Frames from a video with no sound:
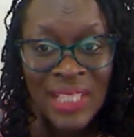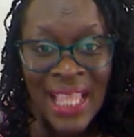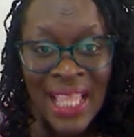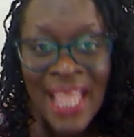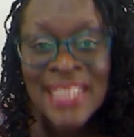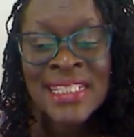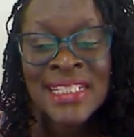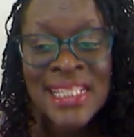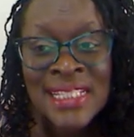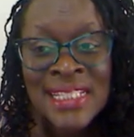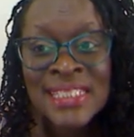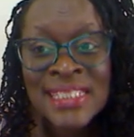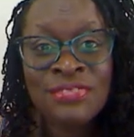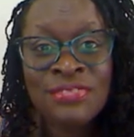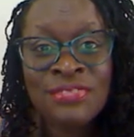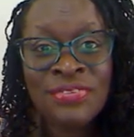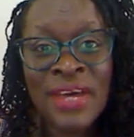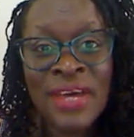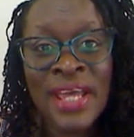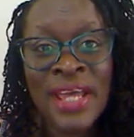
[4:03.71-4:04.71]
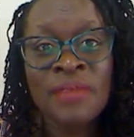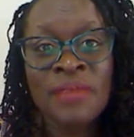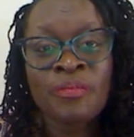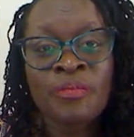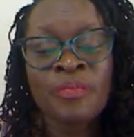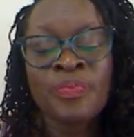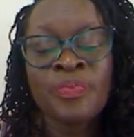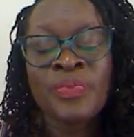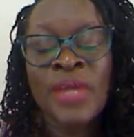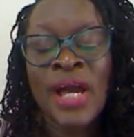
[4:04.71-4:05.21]
identify
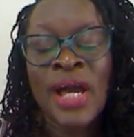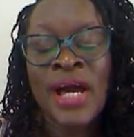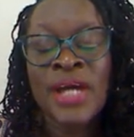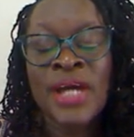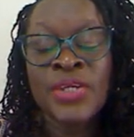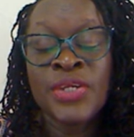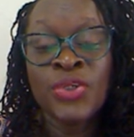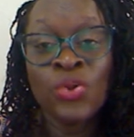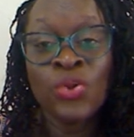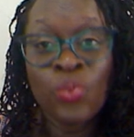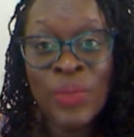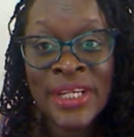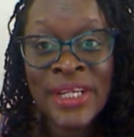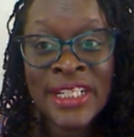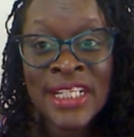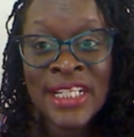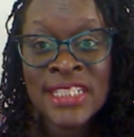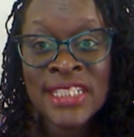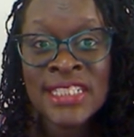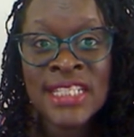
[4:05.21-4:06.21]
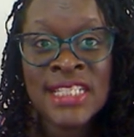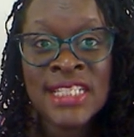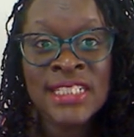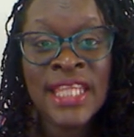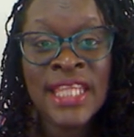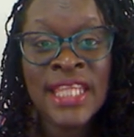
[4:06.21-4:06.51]
your weaknesses,